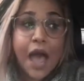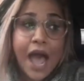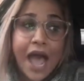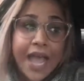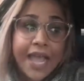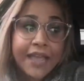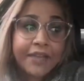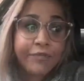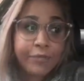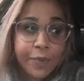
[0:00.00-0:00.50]

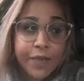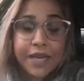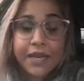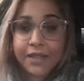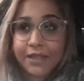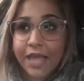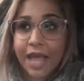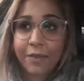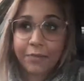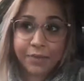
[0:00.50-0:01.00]
I have been
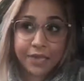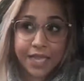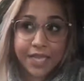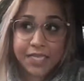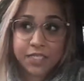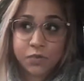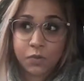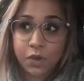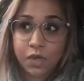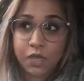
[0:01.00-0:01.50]
in that
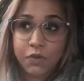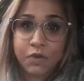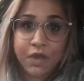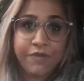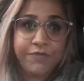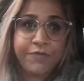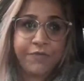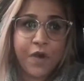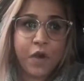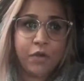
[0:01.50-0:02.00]
place where you
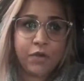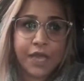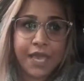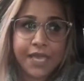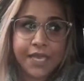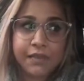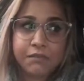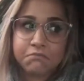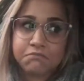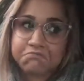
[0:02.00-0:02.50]
have felt
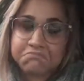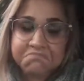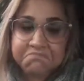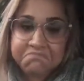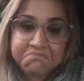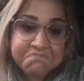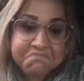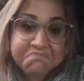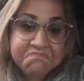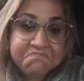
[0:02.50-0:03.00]
like,
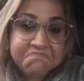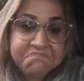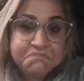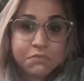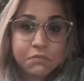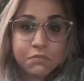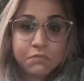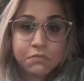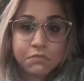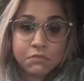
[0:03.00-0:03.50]

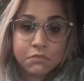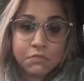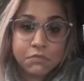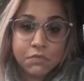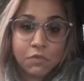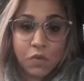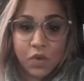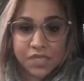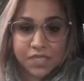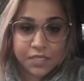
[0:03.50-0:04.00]

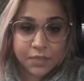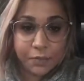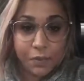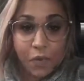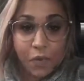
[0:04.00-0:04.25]
what's the